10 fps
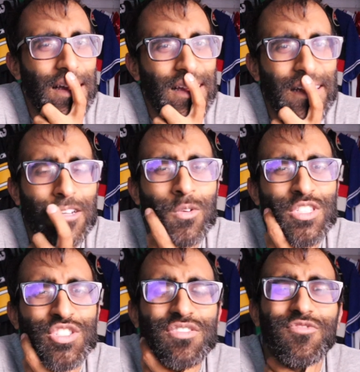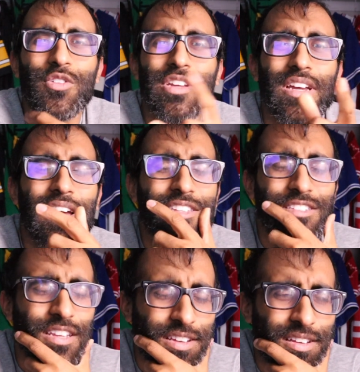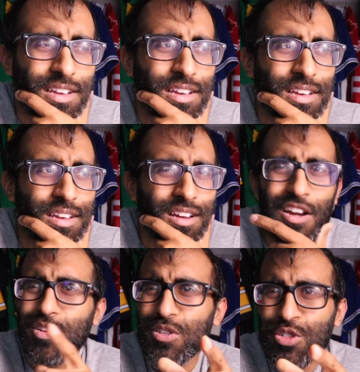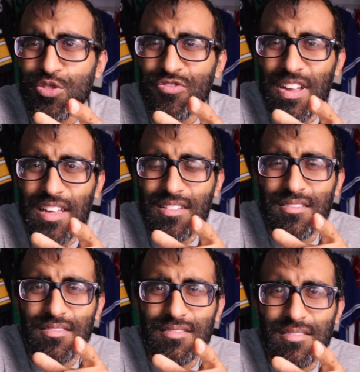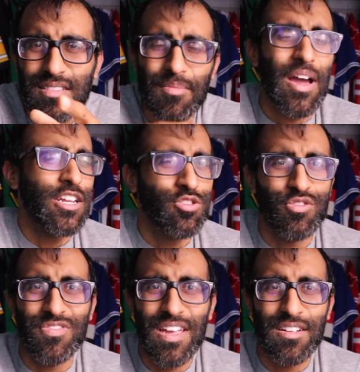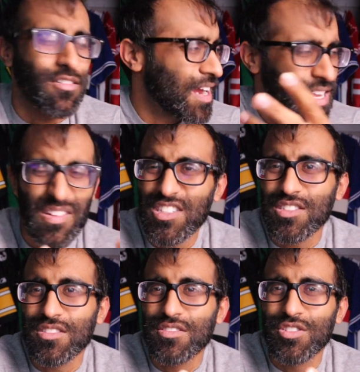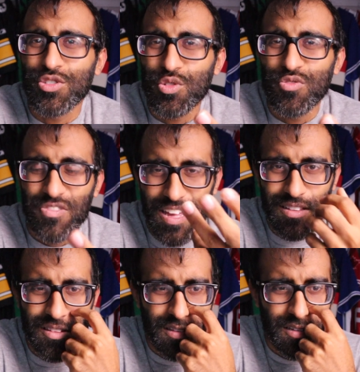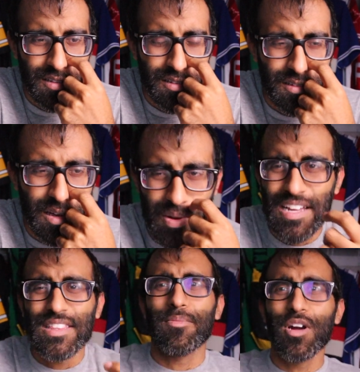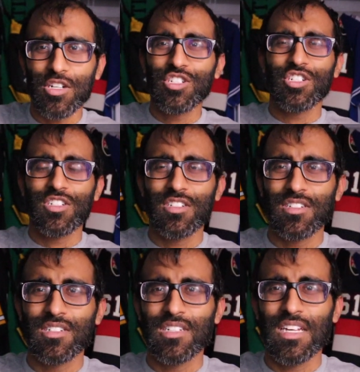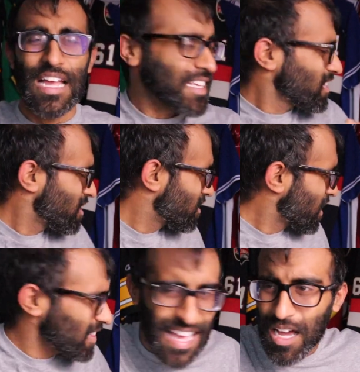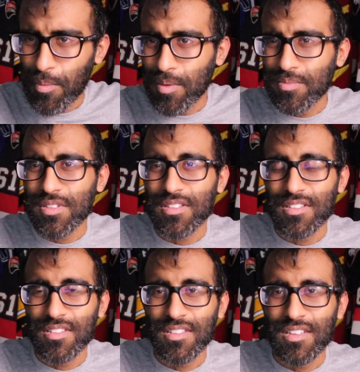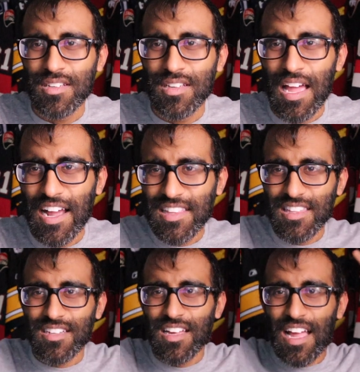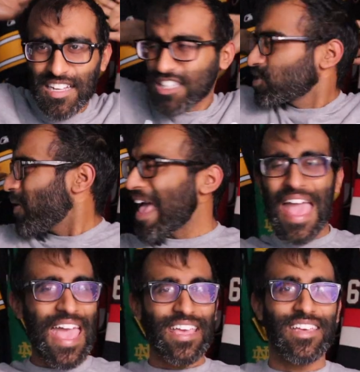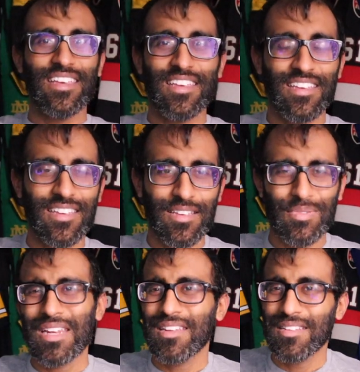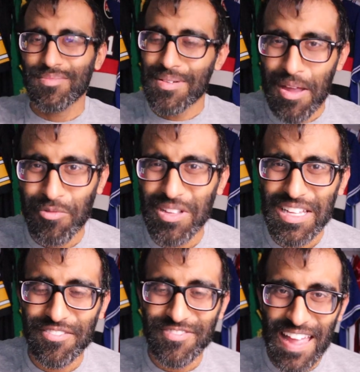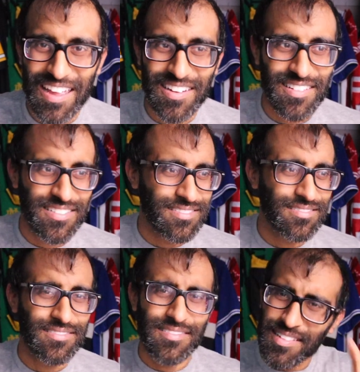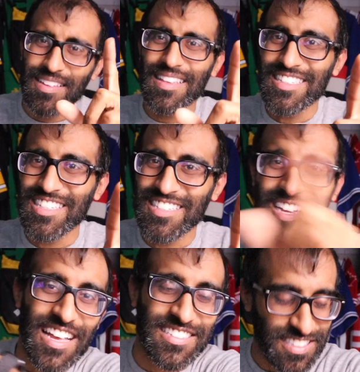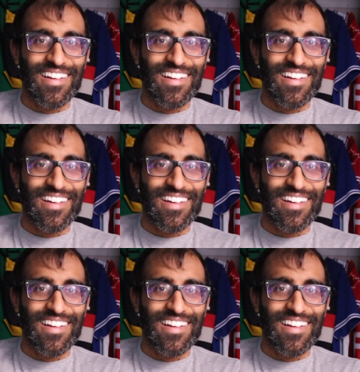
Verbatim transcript: I got a question for you guys. Are you a true fan? Am I a true fan? Are any of us true fans? I mean, I got the merch. I got the albums. I got the swag. But am I really a fan? Let's discuss.